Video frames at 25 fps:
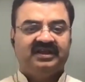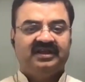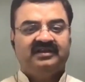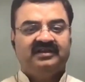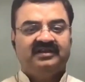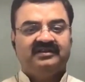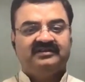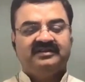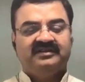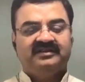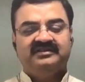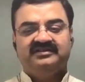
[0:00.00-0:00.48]

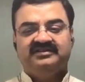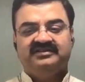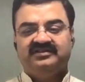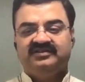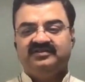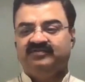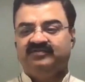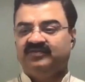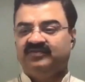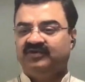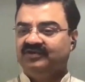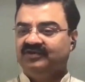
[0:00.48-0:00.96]
Since
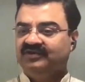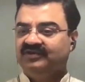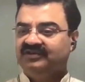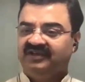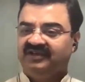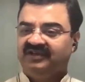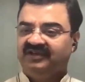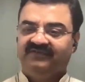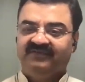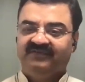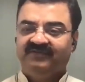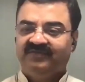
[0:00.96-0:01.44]
you both
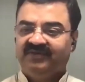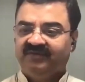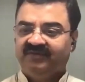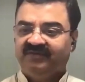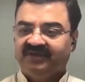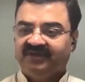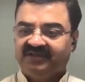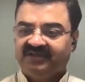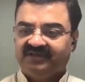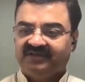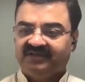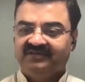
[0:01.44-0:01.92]
have
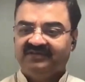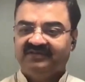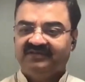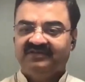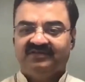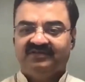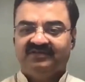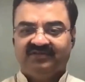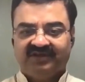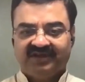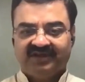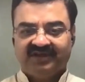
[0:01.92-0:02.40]
implemented
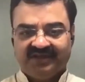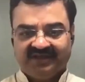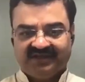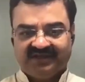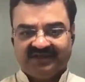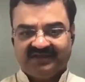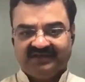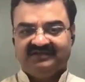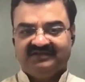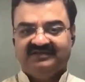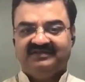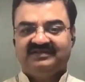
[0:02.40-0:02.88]

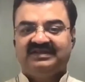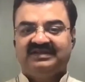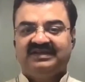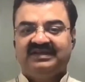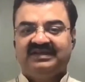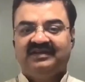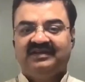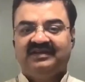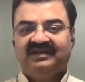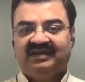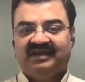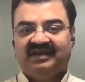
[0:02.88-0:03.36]
OKRs,
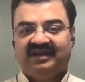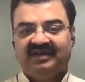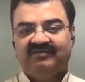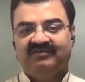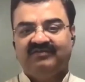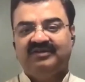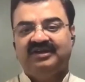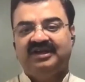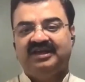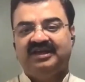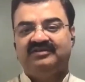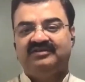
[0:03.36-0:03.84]
I
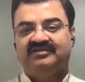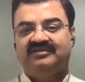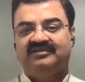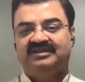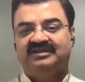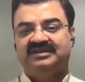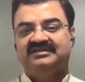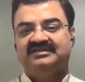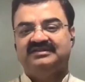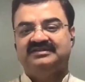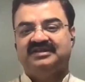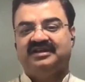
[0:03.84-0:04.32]
would like to
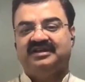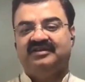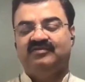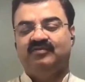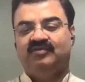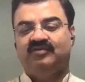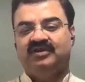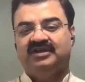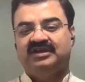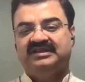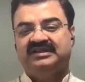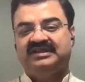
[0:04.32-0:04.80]
understand
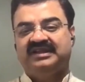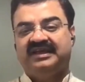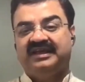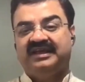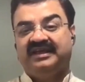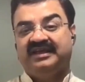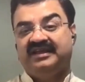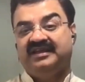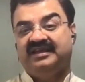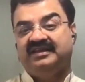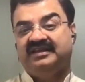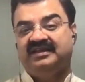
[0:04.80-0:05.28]
what are the
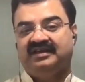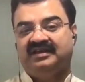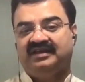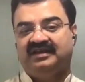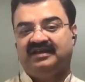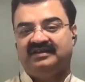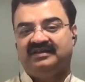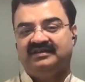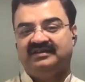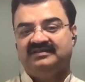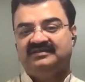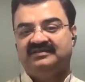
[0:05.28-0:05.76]

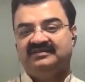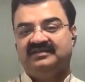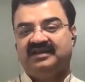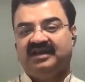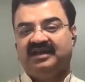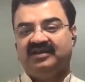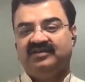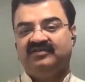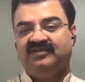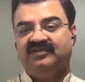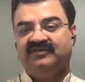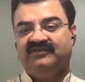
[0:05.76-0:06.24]
areas
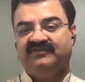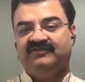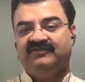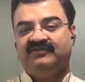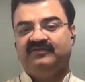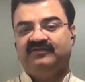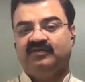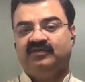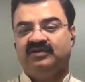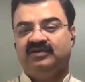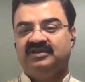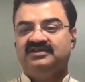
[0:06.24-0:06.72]
that you have
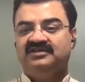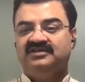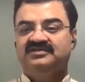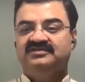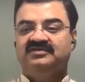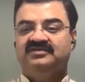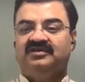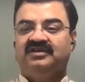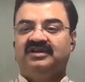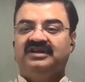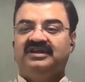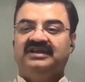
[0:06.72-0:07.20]
focused
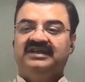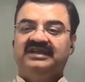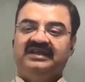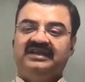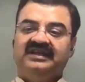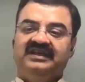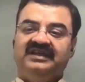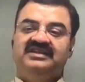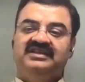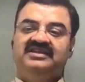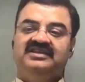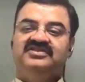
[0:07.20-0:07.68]
on
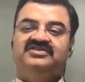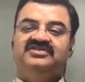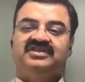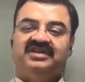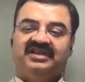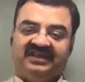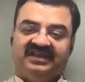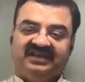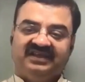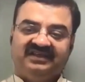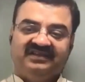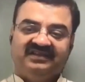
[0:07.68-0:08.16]

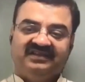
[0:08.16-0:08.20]
initially.